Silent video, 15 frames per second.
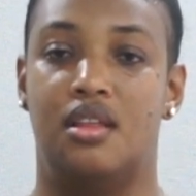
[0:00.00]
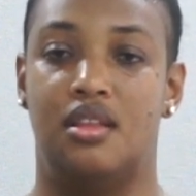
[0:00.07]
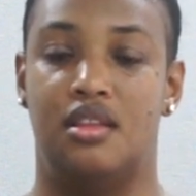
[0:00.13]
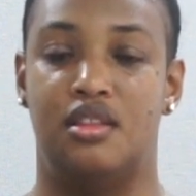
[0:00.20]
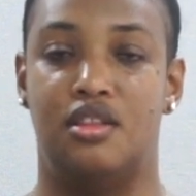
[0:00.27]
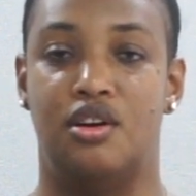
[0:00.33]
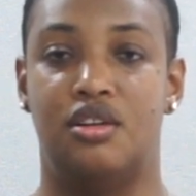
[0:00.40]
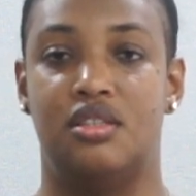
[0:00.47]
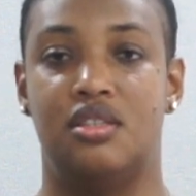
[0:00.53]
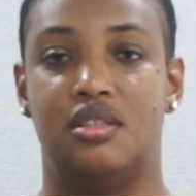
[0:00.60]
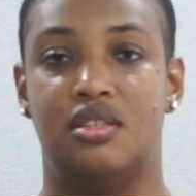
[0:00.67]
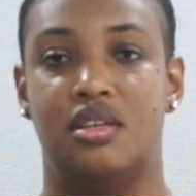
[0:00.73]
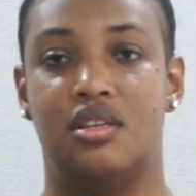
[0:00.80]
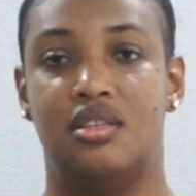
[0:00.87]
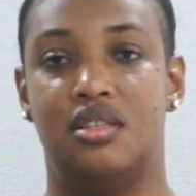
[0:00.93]
the thoughts
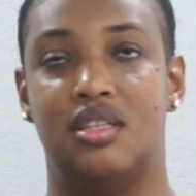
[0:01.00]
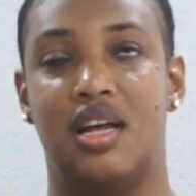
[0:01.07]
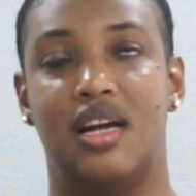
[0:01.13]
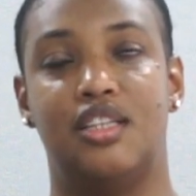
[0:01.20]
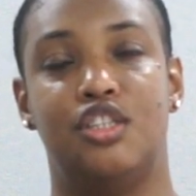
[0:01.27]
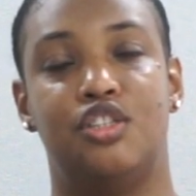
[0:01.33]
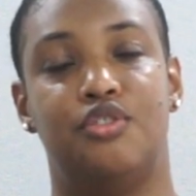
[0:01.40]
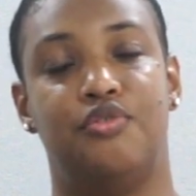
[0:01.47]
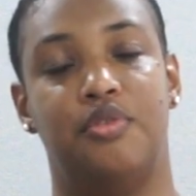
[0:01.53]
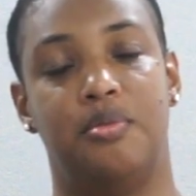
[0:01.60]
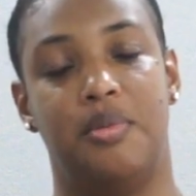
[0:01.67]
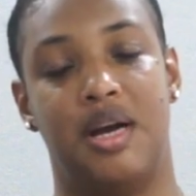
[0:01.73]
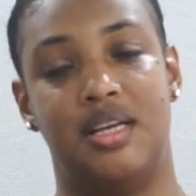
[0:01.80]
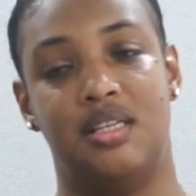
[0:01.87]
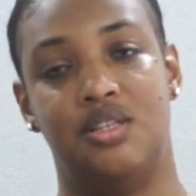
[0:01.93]
snatched from
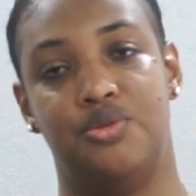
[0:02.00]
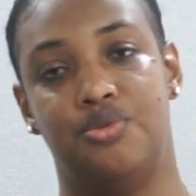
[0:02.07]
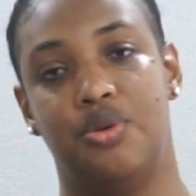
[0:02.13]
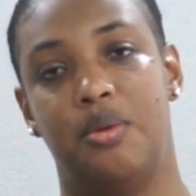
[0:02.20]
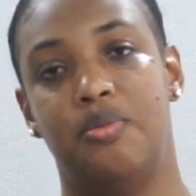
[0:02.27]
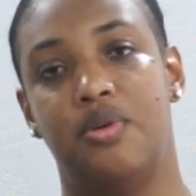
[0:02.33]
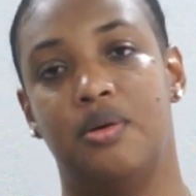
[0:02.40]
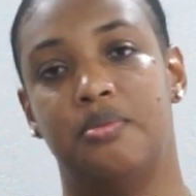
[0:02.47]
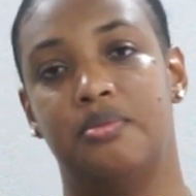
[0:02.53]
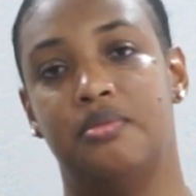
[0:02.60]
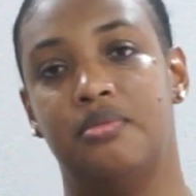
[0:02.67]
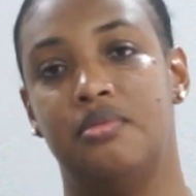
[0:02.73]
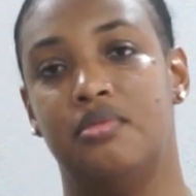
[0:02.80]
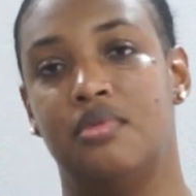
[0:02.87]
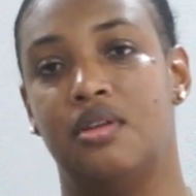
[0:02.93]
my cerebrum,